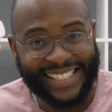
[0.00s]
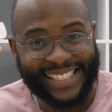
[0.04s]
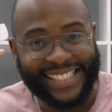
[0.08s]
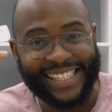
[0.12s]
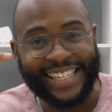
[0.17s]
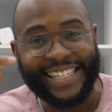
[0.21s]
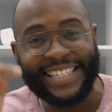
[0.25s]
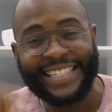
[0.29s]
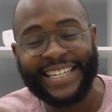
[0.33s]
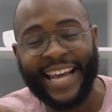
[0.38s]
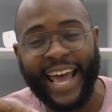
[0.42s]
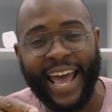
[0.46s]

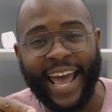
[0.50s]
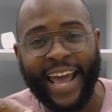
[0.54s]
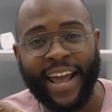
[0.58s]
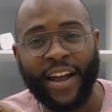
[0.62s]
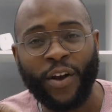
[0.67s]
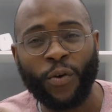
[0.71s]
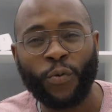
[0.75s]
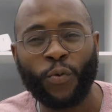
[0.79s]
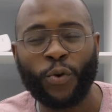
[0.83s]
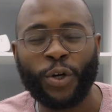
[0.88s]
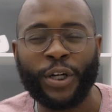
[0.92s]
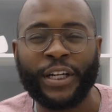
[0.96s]

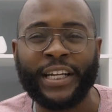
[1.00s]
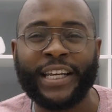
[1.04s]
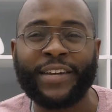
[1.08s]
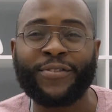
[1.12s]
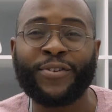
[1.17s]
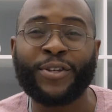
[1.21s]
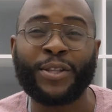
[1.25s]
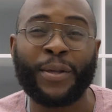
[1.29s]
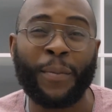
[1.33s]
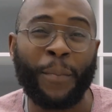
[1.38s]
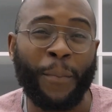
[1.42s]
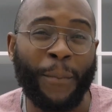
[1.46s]
Today, we're gonna give
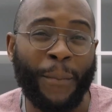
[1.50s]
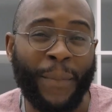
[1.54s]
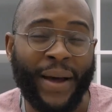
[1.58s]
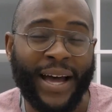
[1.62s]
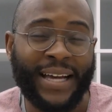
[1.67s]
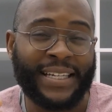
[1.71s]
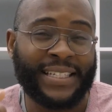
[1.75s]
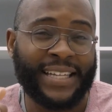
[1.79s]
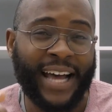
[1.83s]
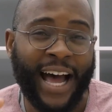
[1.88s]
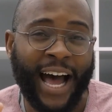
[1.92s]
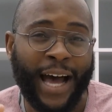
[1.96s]
you the
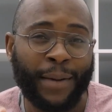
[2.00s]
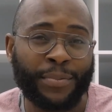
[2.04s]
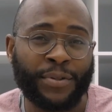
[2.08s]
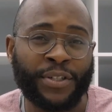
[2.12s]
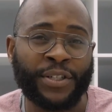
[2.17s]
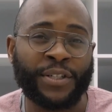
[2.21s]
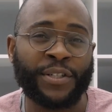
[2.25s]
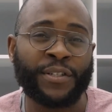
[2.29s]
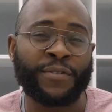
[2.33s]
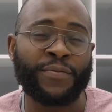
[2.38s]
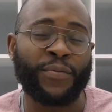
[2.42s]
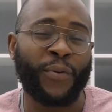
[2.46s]
best
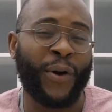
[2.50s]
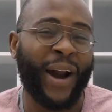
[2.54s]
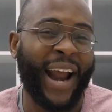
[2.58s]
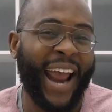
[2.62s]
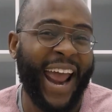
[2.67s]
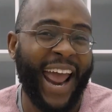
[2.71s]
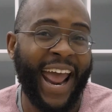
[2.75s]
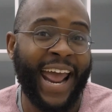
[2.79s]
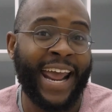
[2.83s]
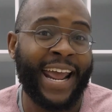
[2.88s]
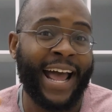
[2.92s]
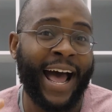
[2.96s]
options for
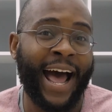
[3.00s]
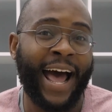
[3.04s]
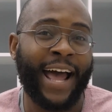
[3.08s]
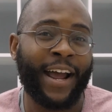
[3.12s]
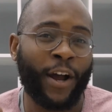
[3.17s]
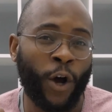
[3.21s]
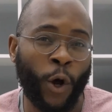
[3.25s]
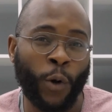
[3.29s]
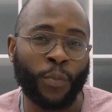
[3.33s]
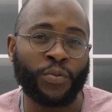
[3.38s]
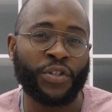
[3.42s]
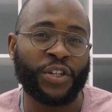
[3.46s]
AI
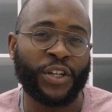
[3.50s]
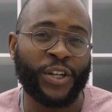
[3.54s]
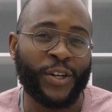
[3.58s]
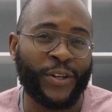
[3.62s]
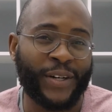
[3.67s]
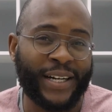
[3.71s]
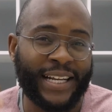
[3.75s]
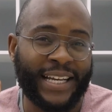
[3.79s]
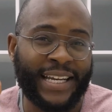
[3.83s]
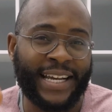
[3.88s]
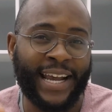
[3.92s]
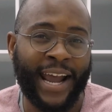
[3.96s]
home
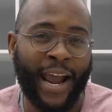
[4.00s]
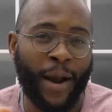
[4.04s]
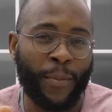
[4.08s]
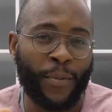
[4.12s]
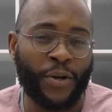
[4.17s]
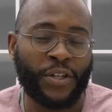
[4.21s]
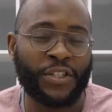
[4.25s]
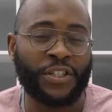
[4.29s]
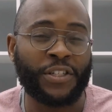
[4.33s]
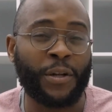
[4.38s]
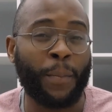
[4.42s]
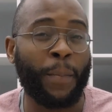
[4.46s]
security
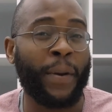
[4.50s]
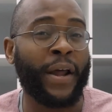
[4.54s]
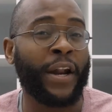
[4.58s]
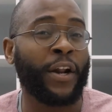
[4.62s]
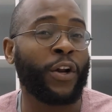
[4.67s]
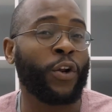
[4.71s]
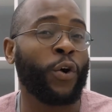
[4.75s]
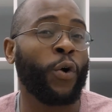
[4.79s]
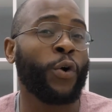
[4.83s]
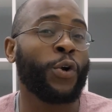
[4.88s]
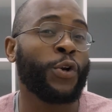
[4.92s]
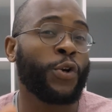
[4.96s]
cameras
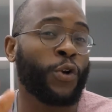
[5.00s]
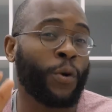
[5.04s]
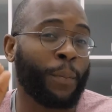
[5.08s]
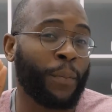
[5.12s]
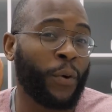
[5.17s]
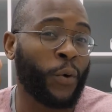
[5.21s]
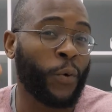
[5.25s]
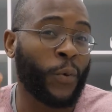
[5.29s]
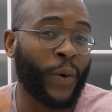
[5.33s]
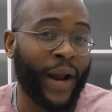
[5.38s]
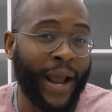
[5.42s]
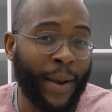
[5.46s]
dependent on your
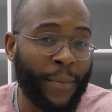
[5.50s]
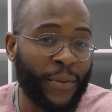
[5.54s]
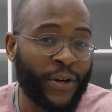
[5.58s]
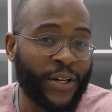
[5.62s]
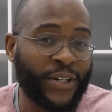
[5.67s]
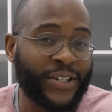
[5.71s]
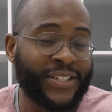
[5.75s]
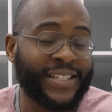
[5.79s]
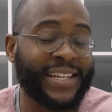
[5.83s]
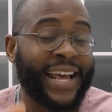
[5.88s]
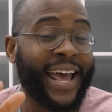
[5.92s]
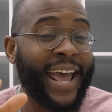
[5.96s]

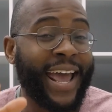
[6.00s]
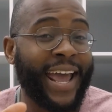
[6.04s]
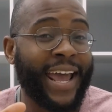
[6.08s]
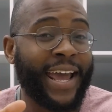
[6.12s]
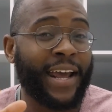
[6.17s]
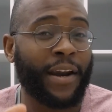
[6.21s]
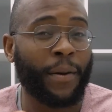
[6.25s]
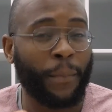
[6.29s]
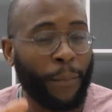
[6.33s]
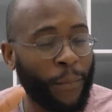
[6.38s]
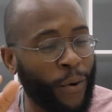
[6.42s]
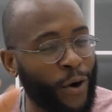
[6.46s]
parameters
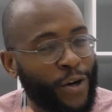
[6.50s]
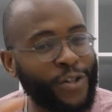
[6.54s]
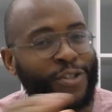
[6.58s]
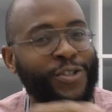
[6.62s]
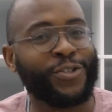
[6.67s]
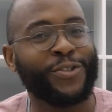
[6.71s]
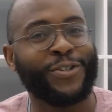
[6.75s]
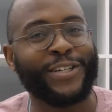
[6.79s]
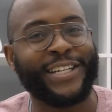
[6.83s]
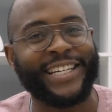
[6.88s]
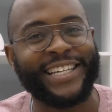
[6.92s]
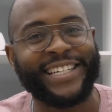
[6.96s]
and
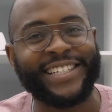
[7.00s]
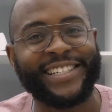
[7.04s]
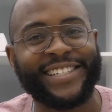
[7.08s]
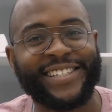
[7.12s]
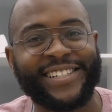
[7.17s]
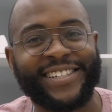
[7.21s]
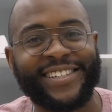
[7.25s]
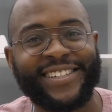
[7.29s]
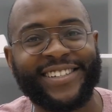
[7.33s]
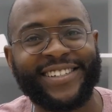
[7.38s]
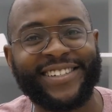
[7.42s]
personal needs.